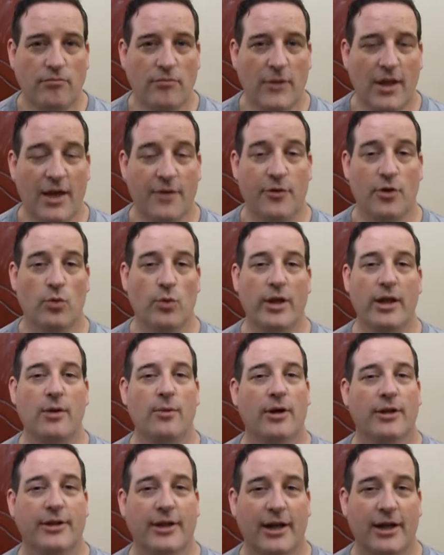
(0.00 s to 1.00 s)
If you really
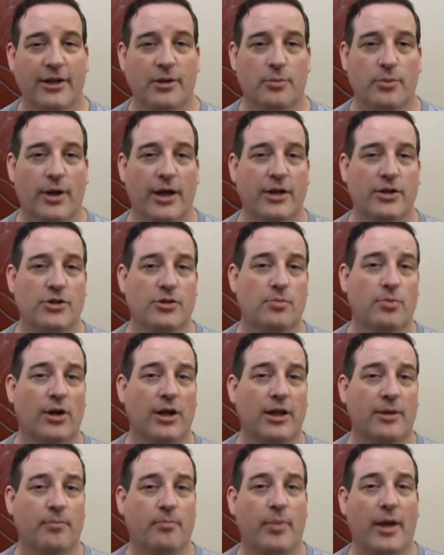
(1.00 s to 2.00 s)
want the healthy bread, you should
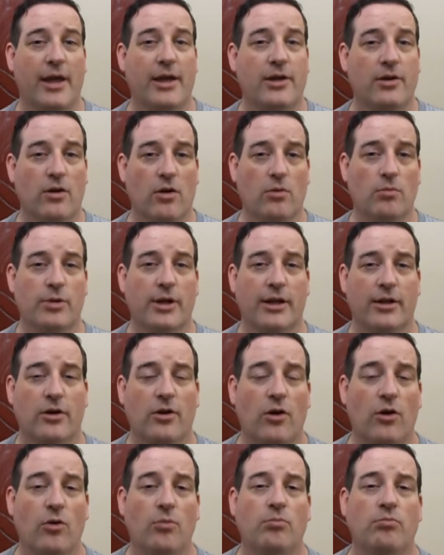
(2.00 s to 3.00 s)
probably bake your own bread at
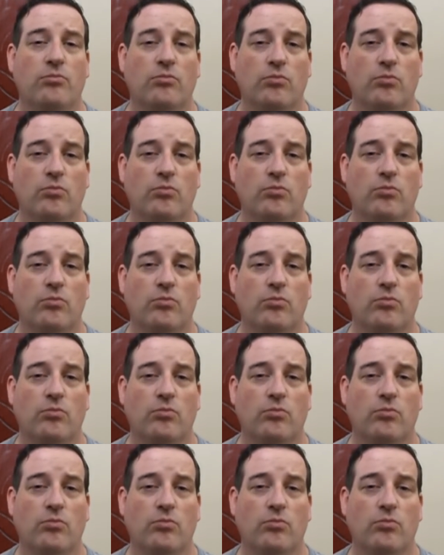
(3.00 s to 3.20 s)
home,